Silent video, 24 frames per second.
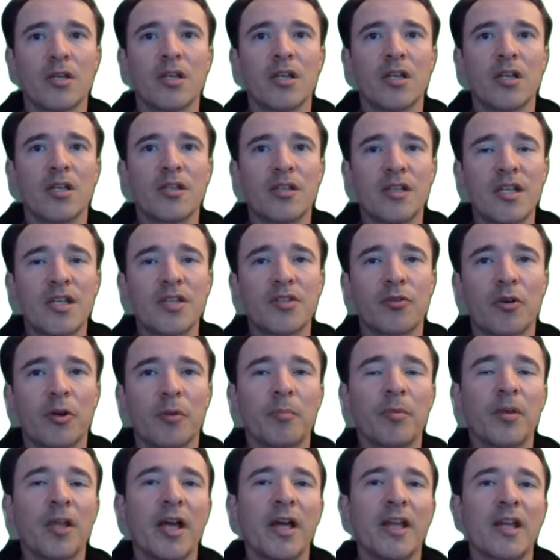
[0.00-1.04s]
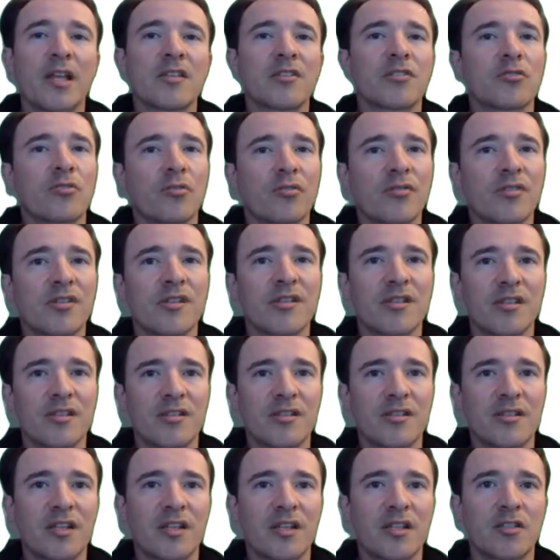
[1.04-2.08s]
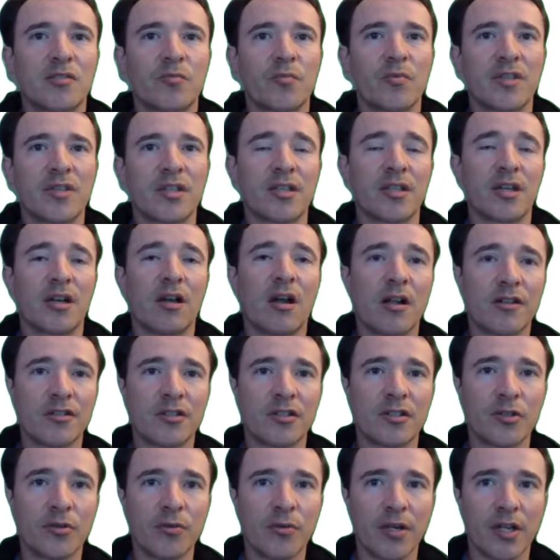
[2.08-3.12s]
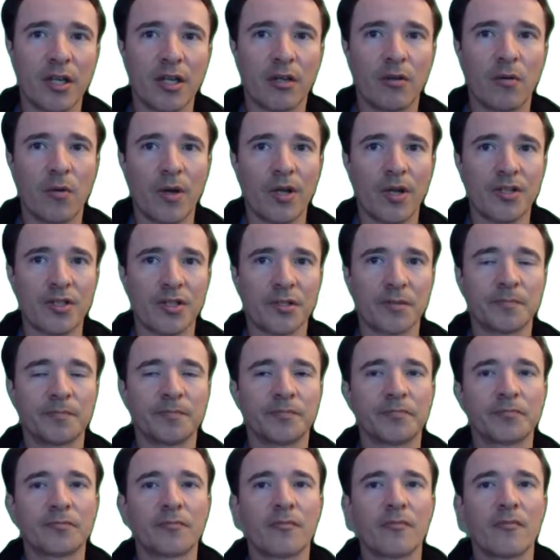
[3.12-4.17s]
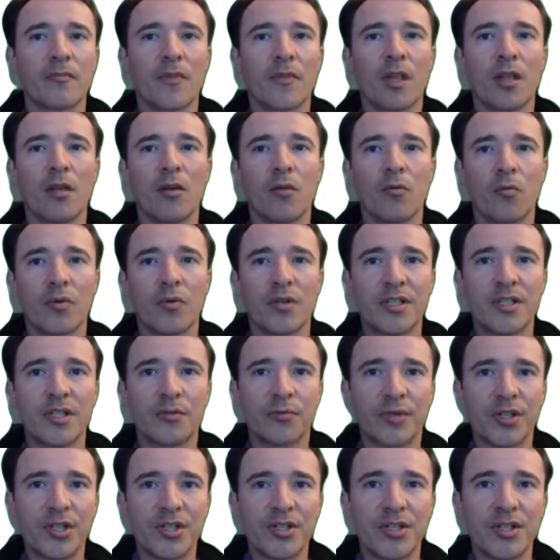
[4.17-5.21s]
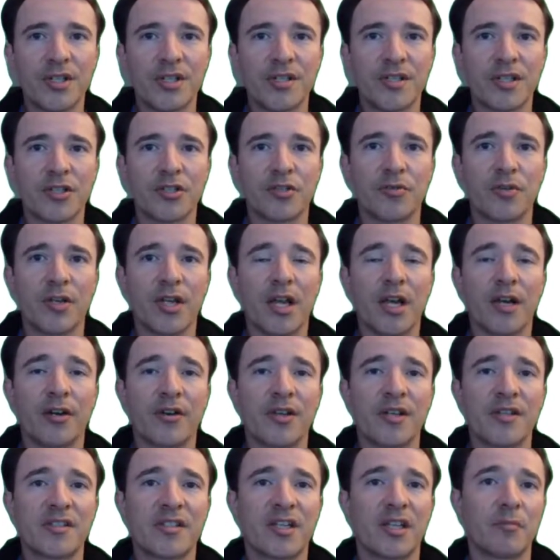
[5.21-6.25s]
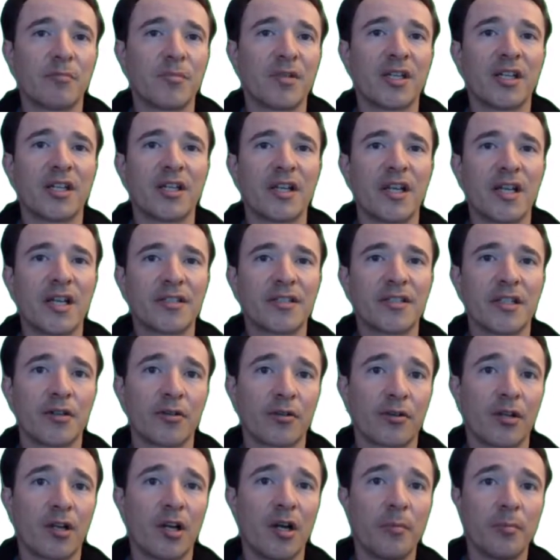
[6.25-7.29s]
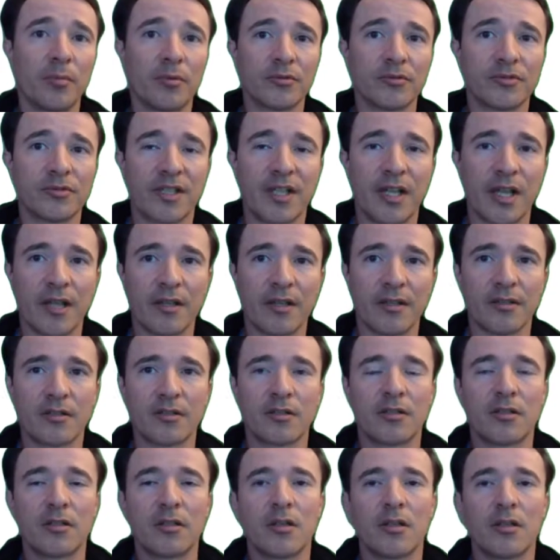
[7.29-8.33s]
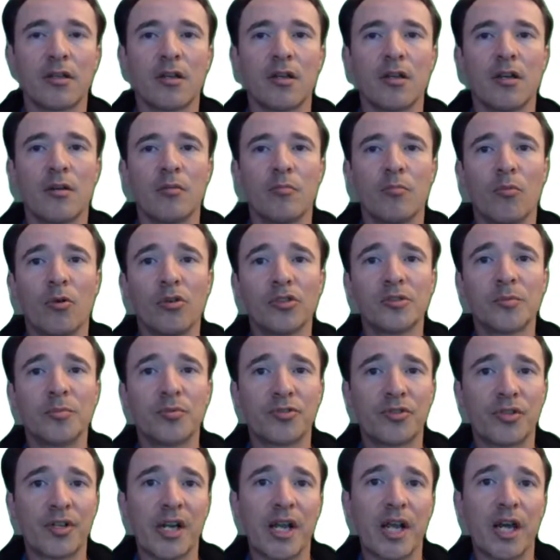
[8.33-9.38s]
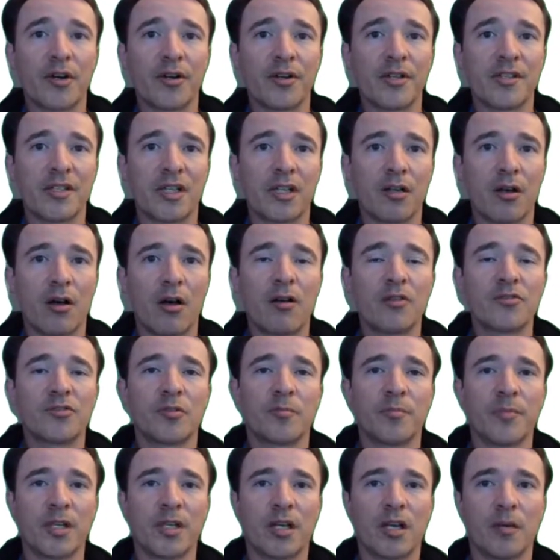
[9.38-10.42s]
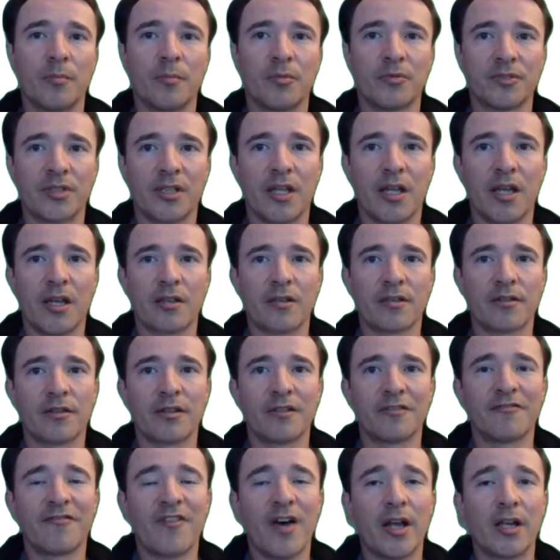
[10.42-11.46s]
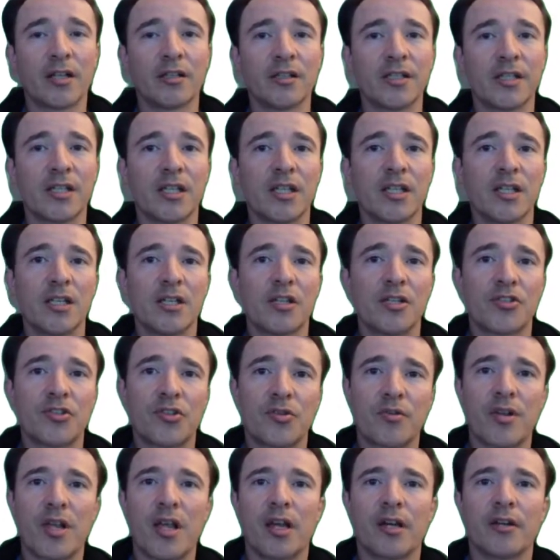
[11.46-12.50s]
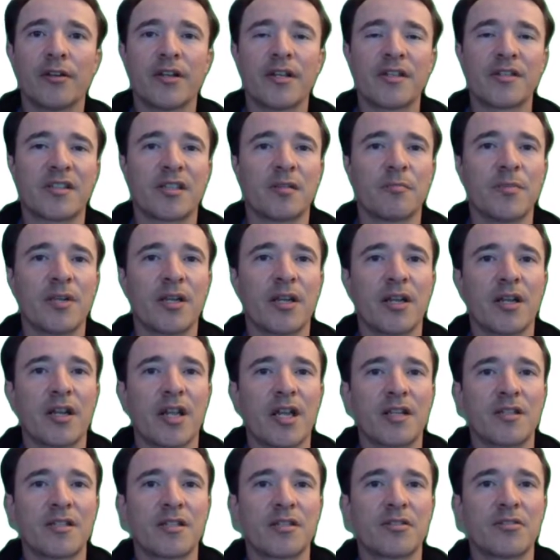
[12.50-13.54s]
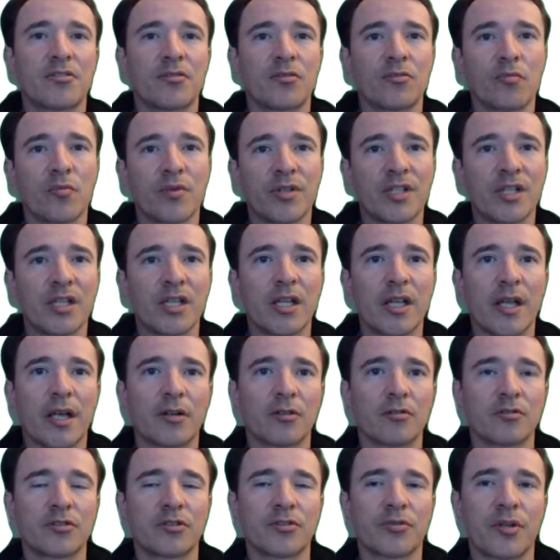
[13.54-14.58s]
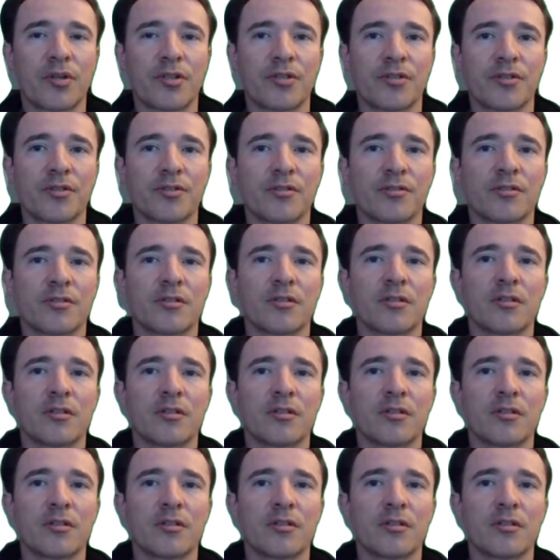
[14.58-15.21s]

These are applied as sources and sinks within the continuity equation. 1D reaches and 2D areas can be connected or coupled together. Multiple 2D areas can also be coupled together, and finally, 2D areas can be connected to 1D lateral structures,